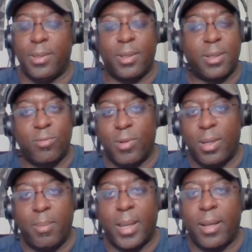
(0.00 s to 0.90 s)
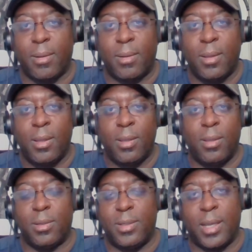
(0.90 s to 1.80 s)
Doesn't really matter.
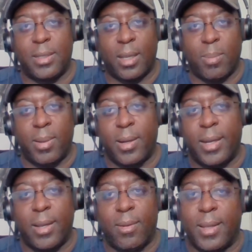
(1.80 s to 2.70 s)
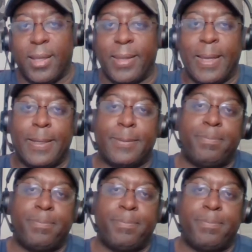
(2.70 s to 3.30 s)
You just can't take a player down like that.